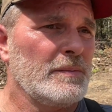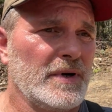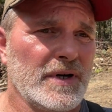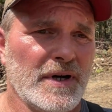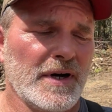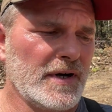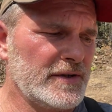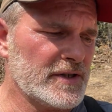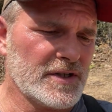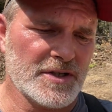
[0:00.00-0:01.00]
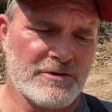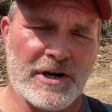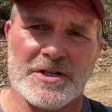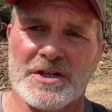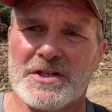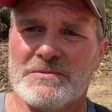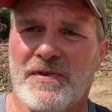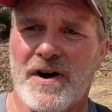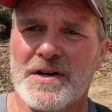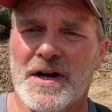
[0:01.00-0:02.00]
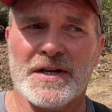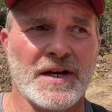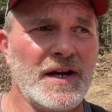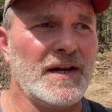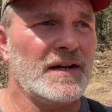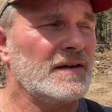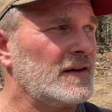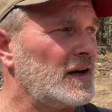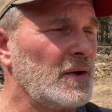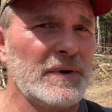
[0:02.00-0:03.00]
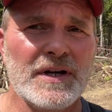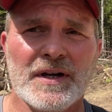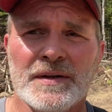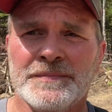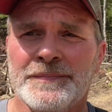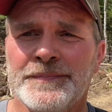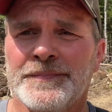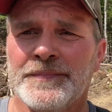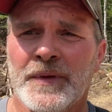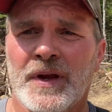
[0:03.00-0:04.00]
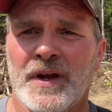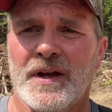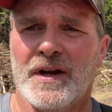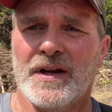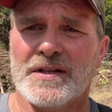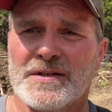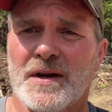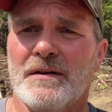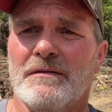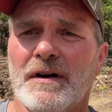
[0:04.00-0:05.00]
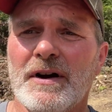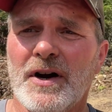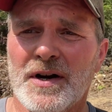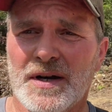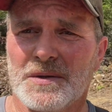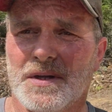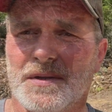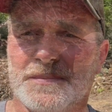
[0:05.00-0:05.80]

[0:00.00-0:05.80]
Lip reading: But just gonna stretch this as far as I can get it, and then I'll be done. It is very hot out.